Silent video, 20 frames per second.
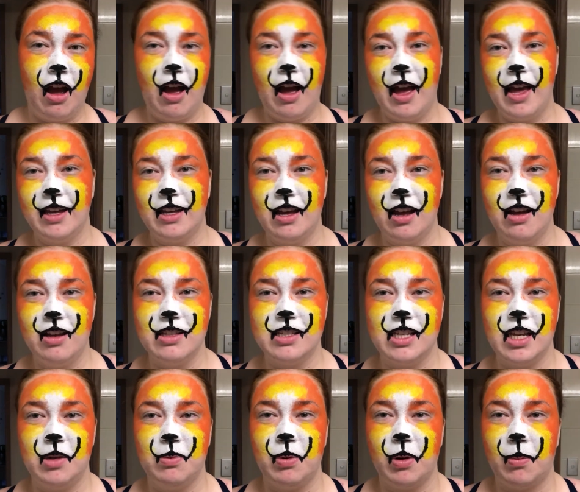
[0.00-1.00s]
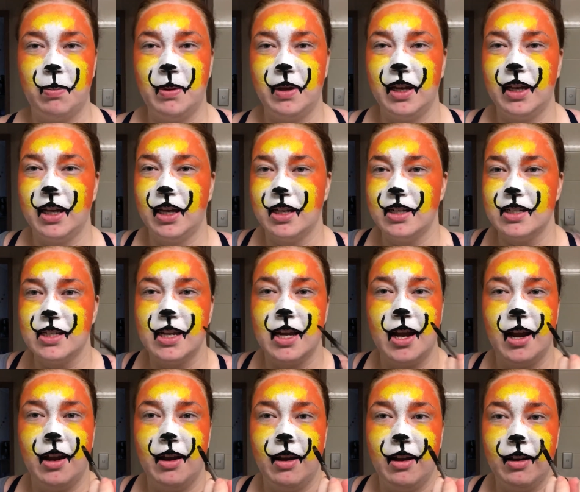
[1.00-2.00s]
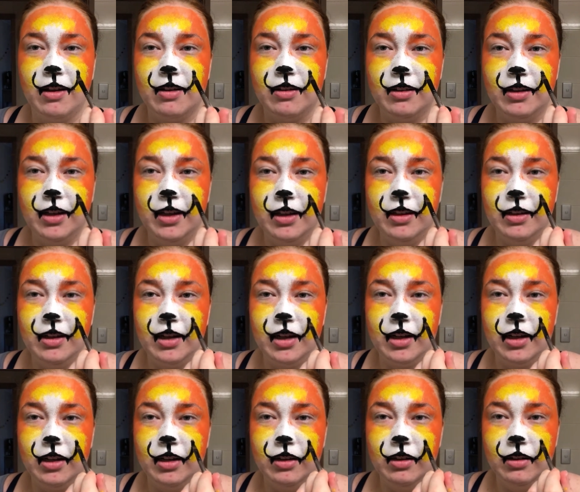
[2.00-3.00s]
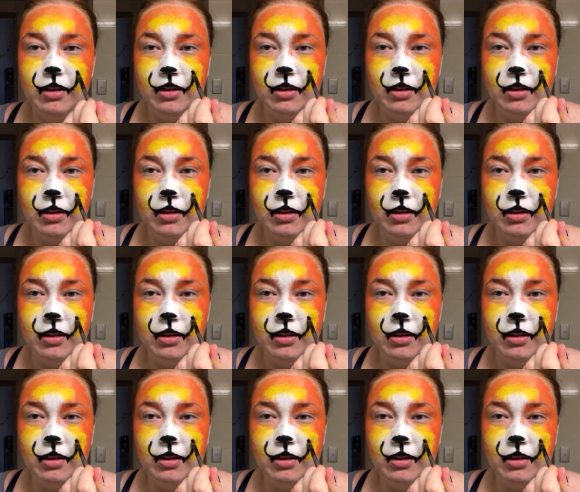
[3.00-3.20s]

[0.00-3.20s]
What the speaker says: I can't see properly again today, and clearly